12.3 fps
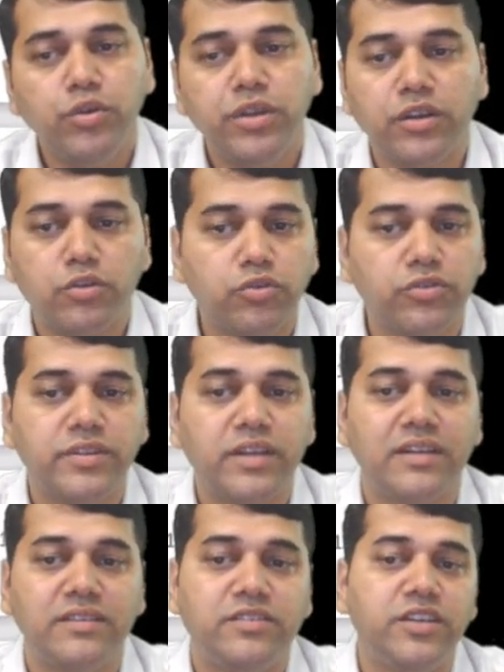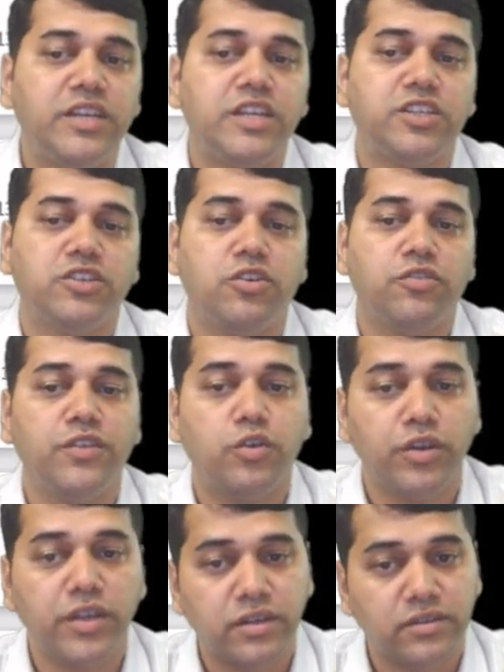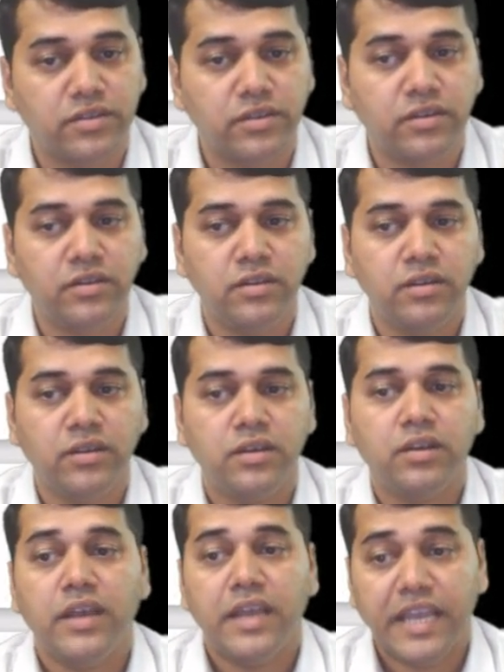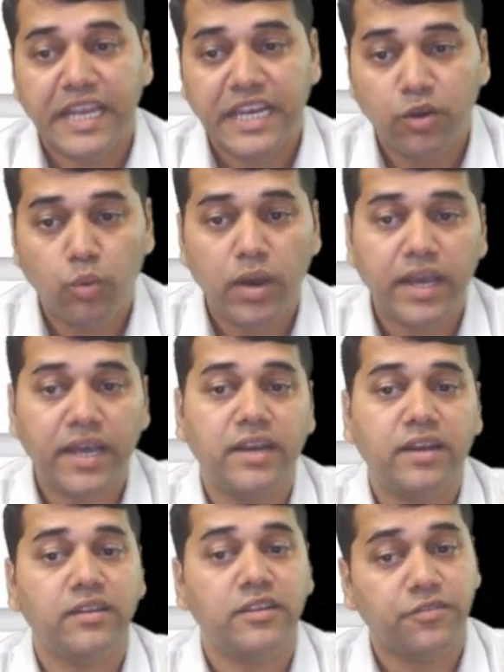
includes the consideration of the going concern inquire the